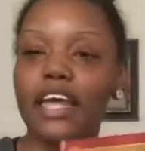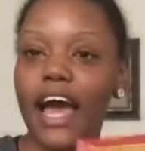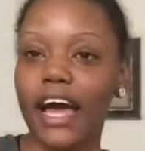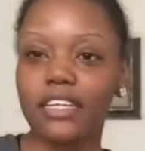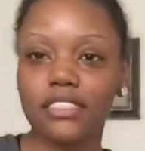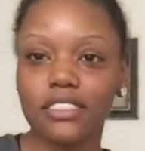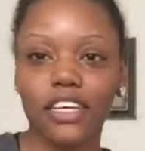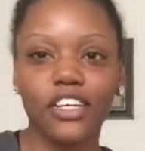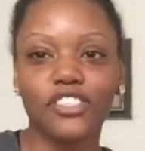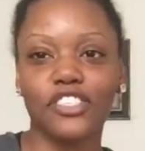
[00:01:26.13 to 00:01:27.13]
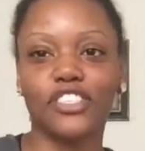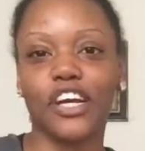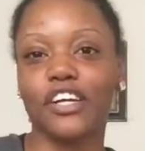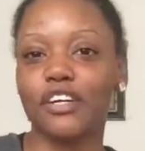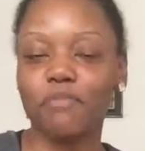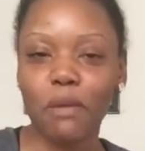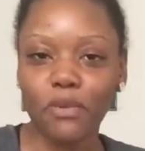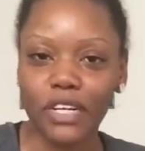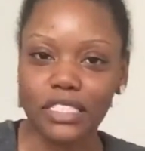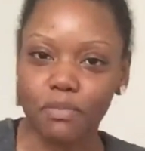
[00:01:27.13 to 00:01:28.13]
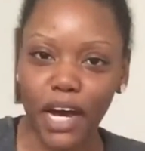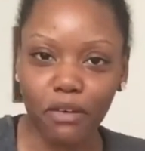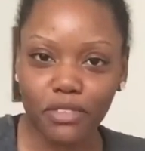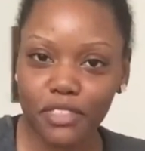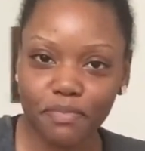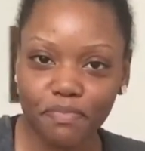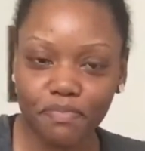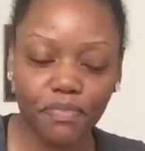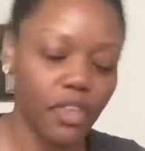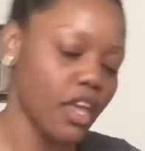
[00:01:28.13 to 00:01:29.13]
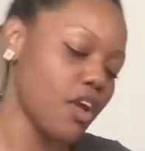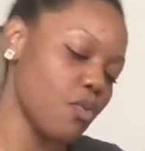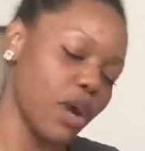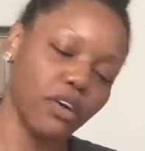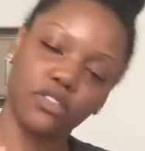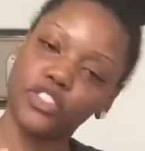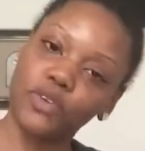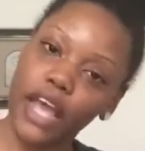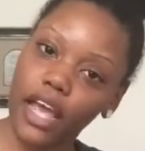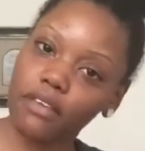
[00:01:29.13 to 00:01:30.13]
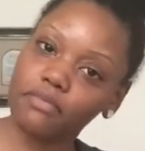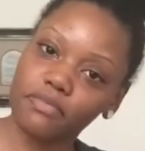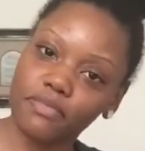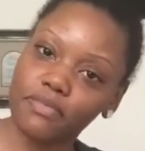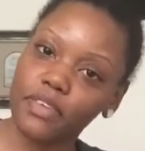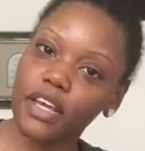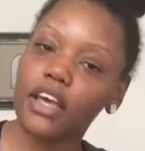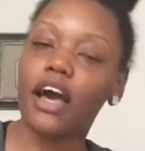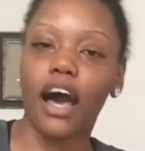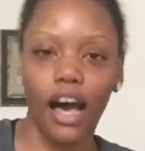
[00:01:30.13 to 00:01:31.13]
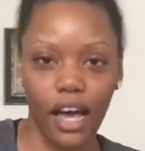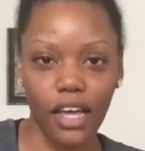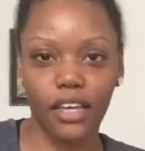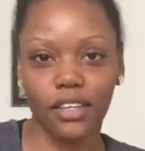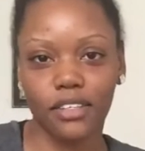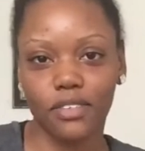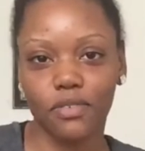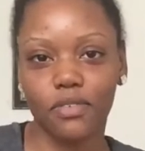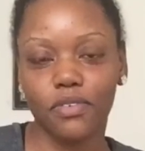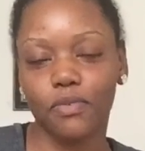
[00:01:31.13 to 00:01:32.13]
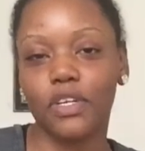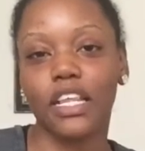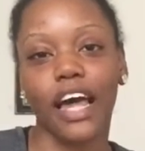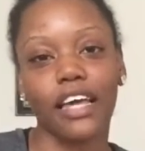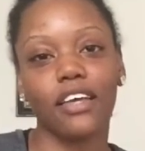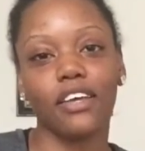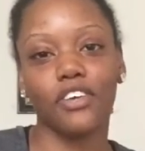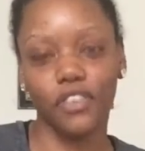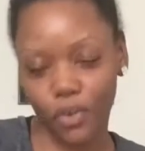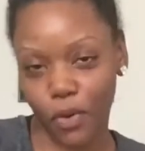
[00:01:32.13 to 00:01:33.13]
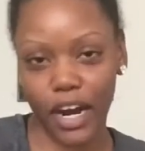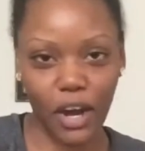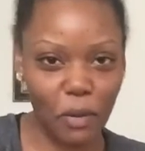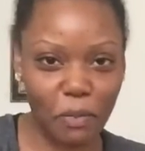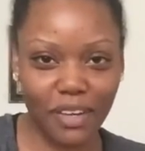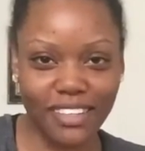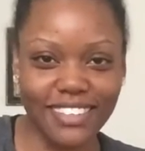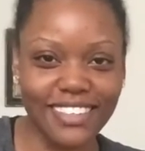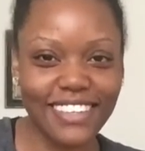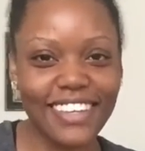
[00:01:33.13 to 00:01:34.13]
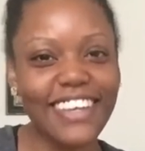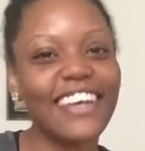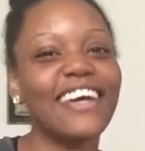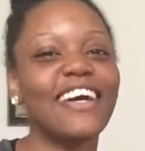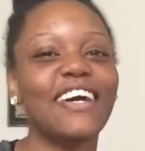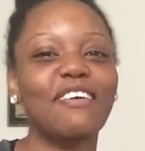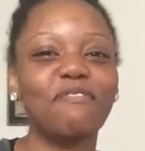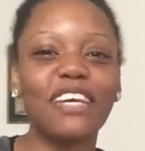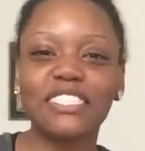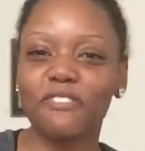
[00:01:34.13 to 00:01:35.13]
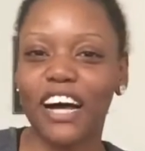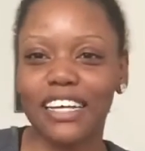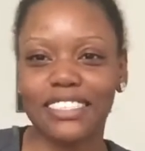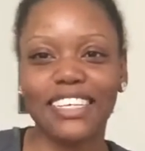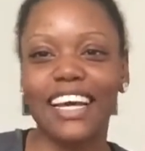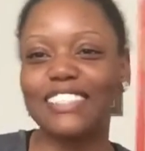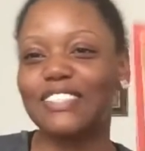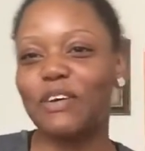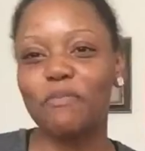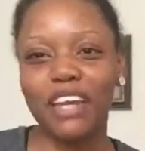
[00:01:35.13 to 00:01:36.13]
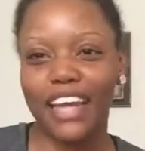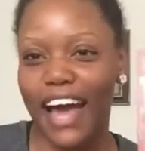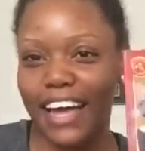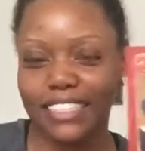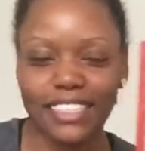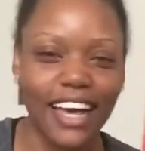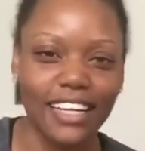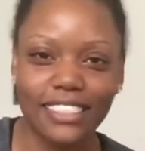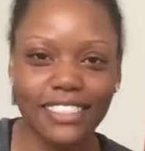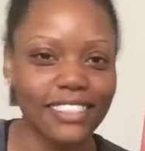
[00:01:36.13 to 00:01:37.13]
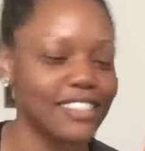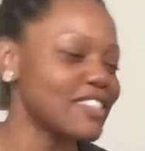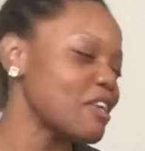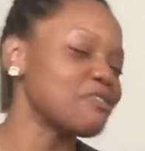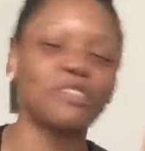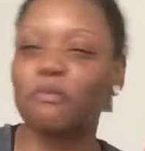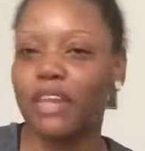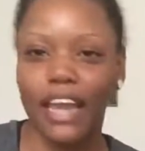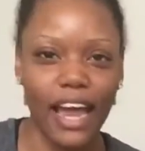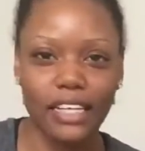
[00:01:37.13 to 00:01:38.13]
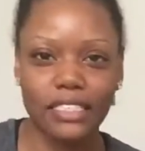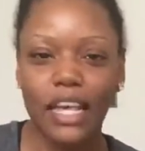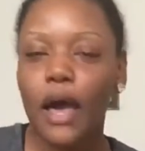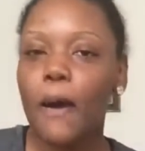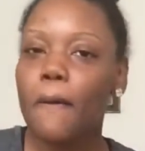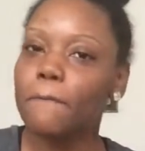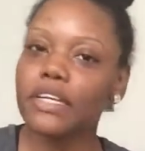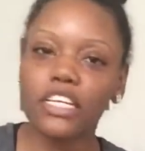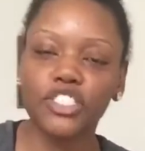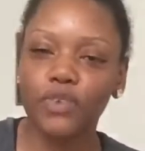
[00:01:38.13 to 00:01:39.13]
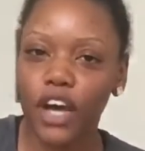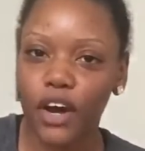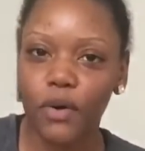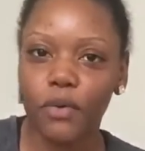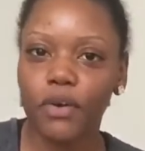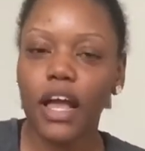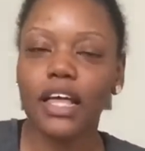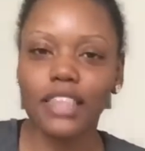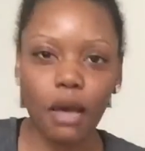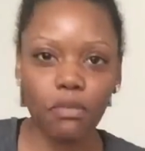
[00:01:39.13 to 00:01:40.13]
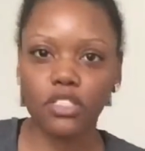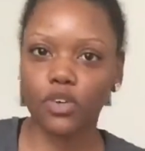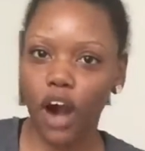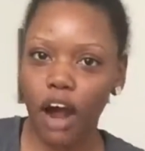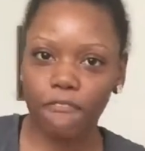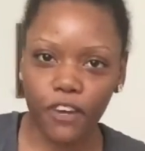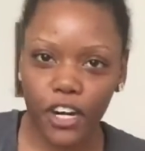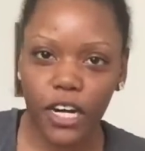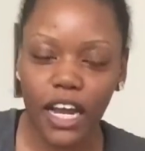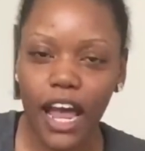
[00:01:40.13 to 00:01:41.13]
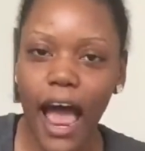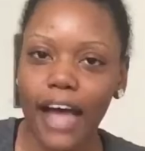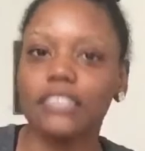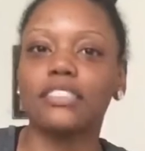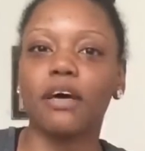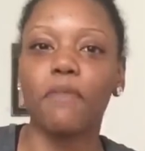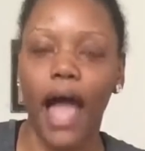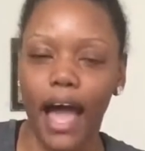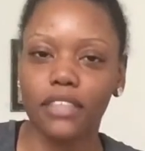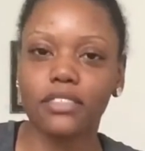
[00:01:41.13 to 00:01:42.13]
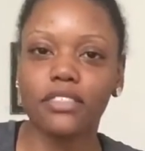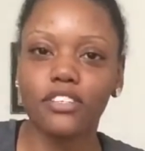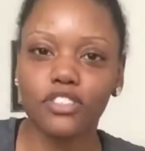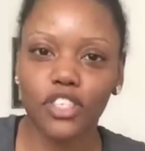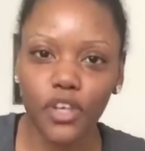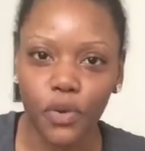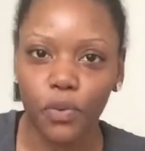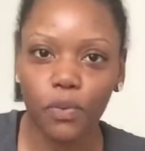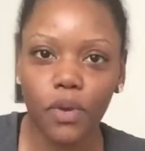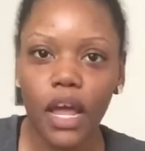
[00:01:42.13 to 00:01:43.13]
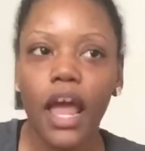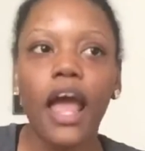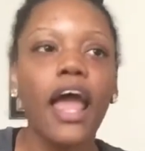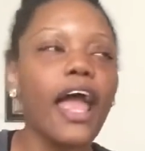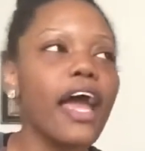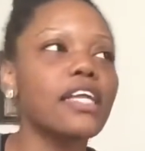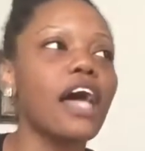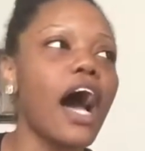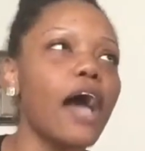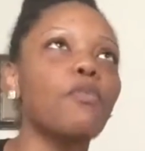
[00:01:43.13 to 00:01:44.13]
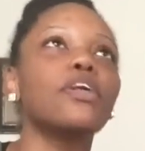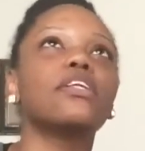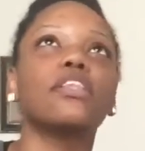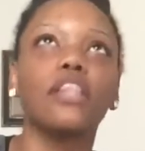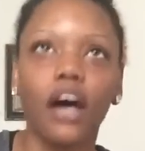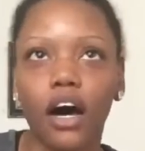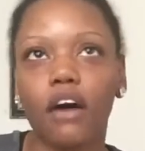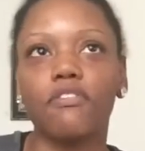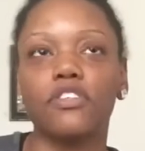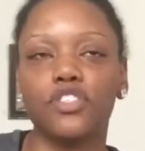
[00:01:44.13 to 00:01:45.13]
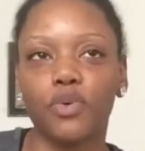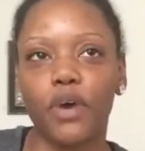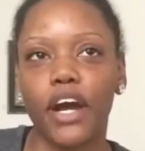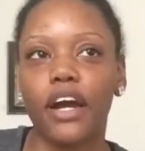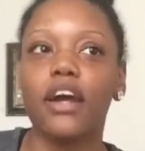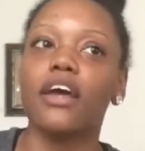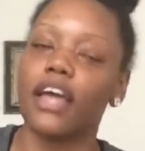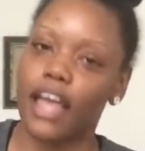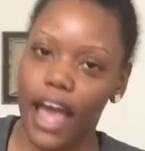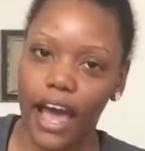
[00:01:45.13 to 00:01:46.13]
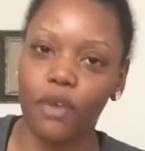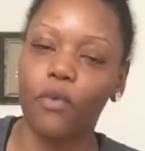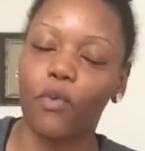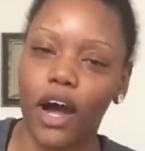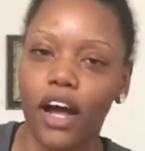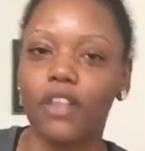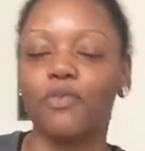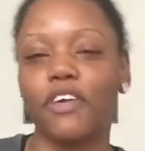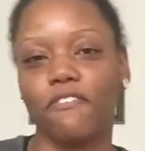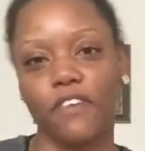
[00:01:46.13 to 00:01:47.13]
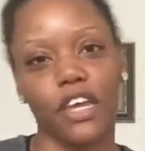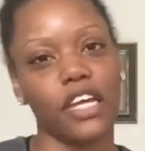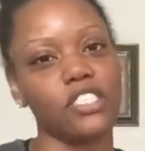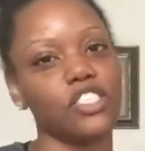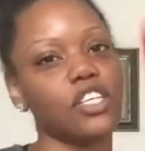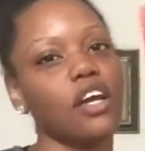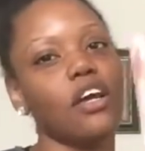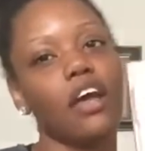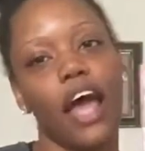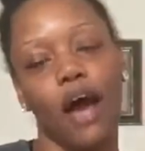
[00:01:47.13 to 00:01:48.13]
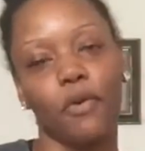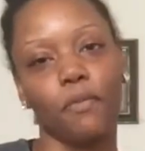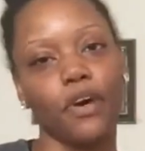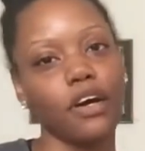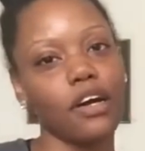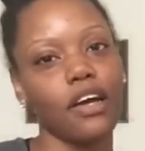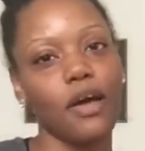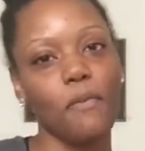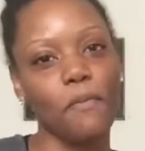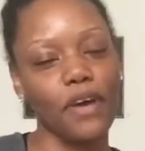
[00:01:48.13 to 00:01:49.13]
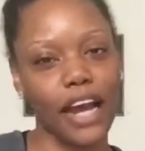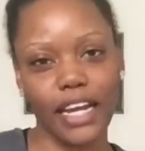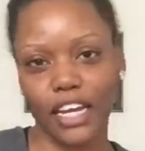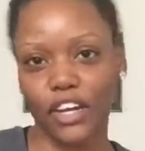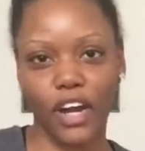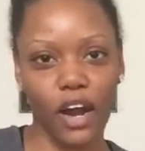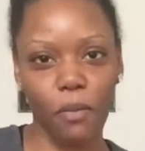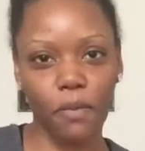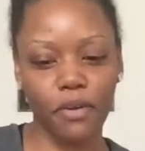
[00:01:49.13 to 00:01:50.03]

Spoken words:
hats to share her memories about. Well, today, I would like your help. Miss Flossie has so many hats, yes, so many hats. But did you know that Miss Crawford has some hats too? And I would love to wear a hat while we finish our book, but I need your help.